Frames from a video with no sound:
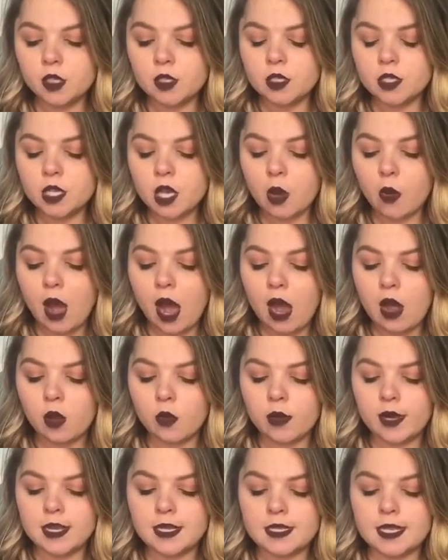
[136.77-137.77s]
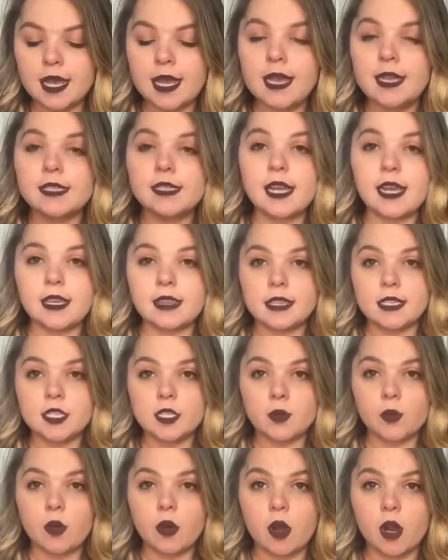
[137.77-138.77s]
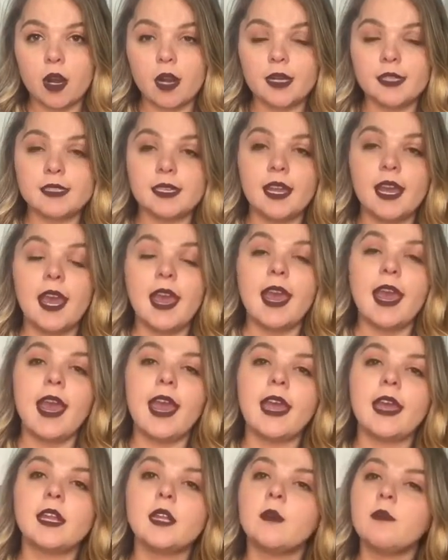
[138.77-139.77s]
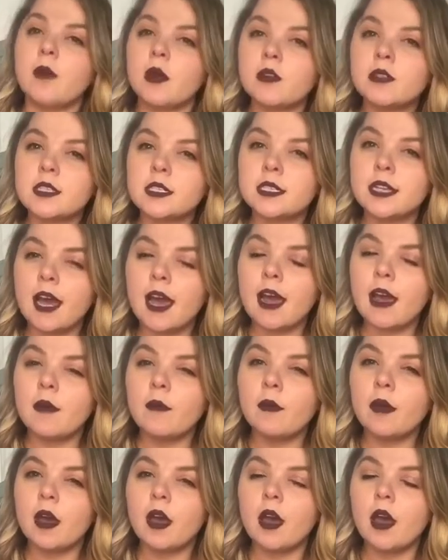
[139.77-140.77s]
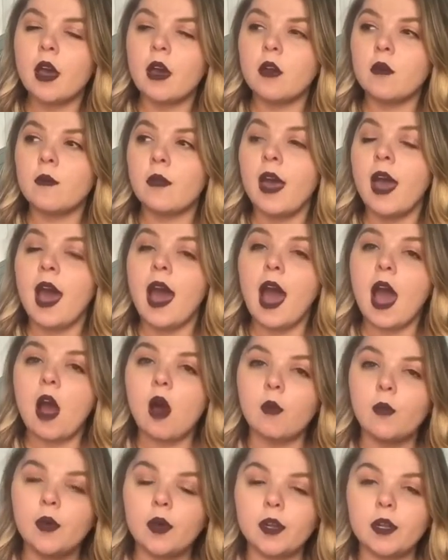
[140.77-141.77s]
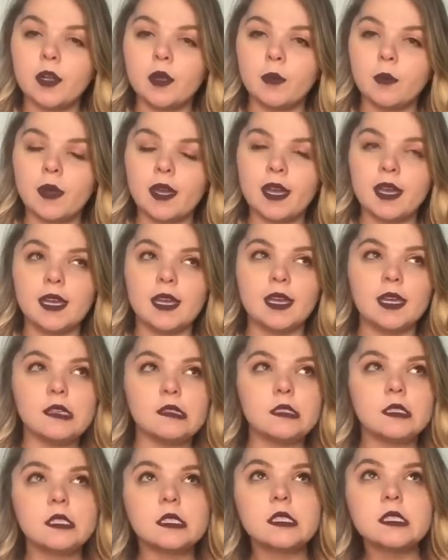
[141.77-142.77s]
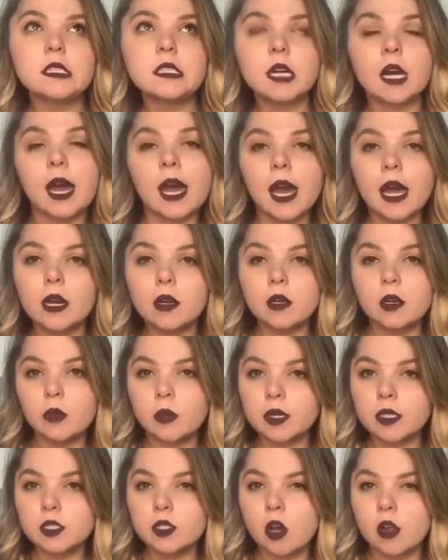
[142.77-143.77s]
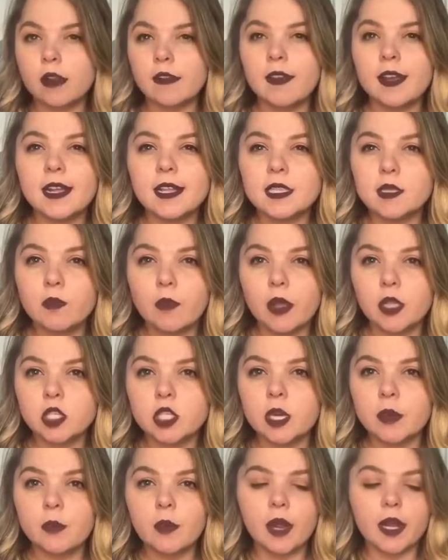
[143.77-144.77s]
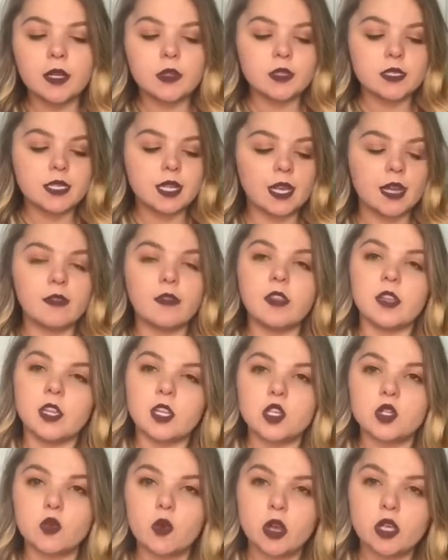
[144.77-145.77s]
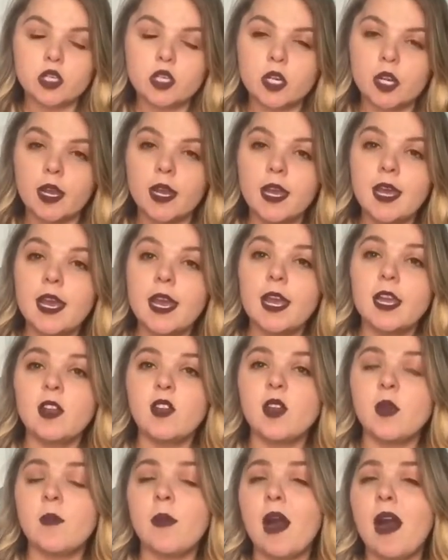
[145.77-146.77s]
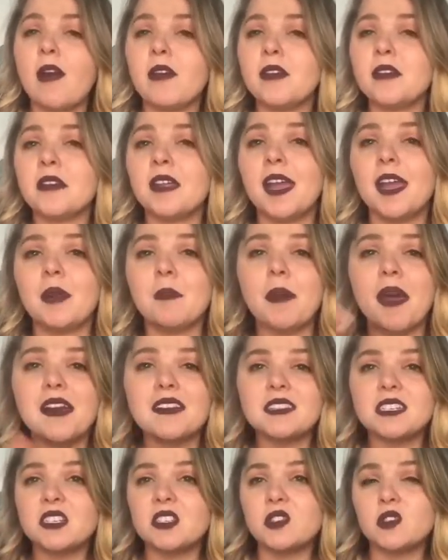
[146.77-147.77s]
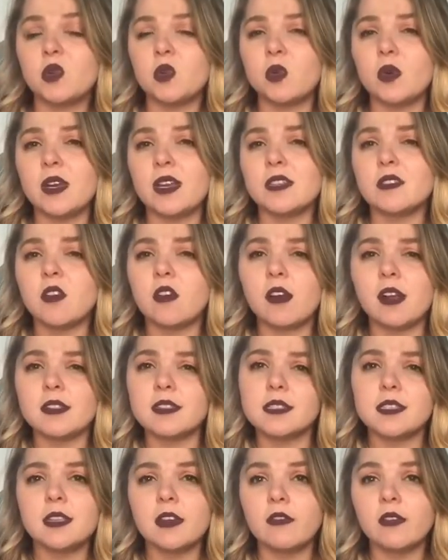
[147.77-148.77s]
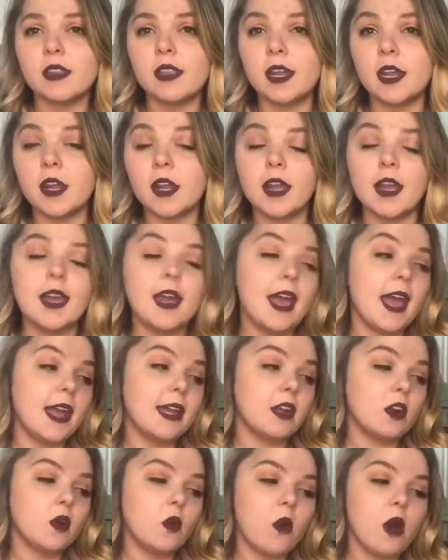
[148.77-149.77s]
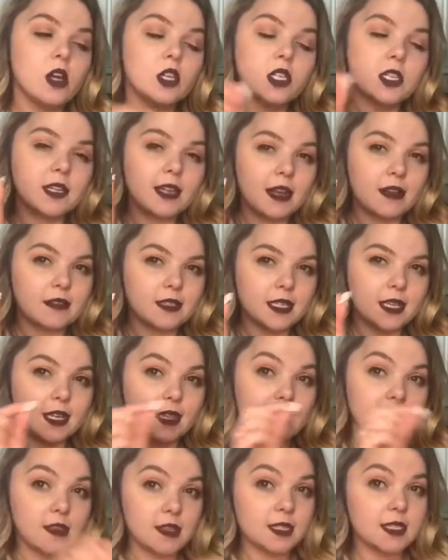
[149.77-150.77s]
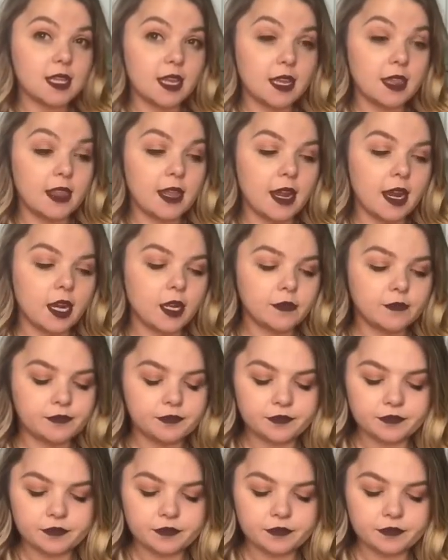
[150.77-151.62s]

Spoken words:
So I always take these apart, and most of the time I'll put them in, I don't know what it's called, I think it's Munchkin brand. You stick it in the dishwasher and you can pile your like pasties, toys, all kinds of stuff in there, and it'll wash it. I'll stick this in there